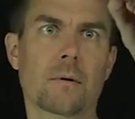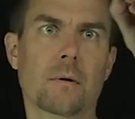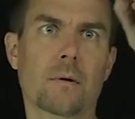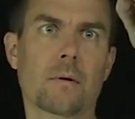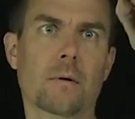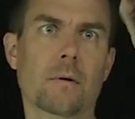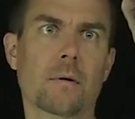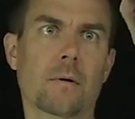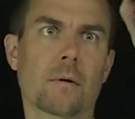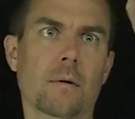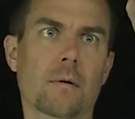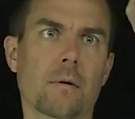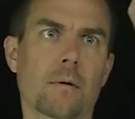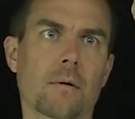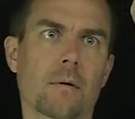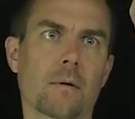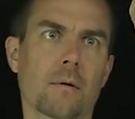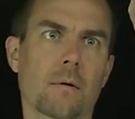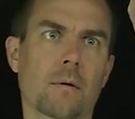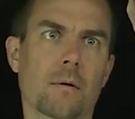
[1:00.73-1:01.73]

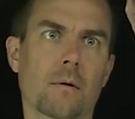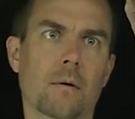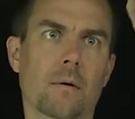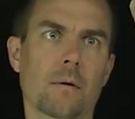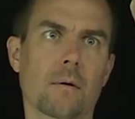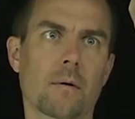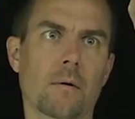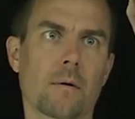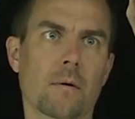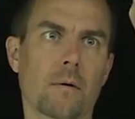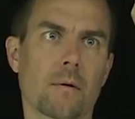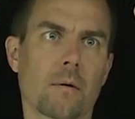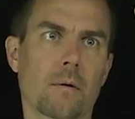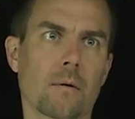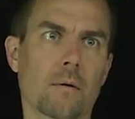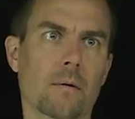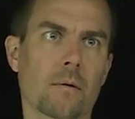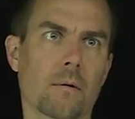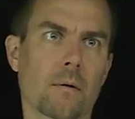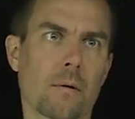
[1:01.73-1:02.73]

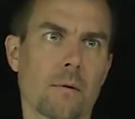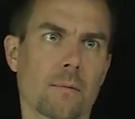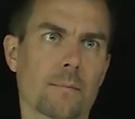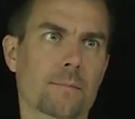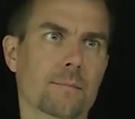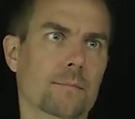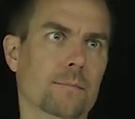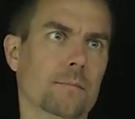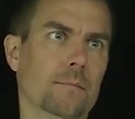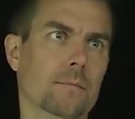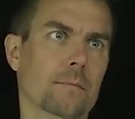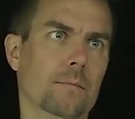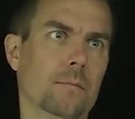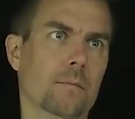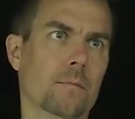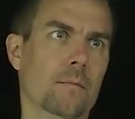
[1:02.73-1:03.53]
Nothing is said.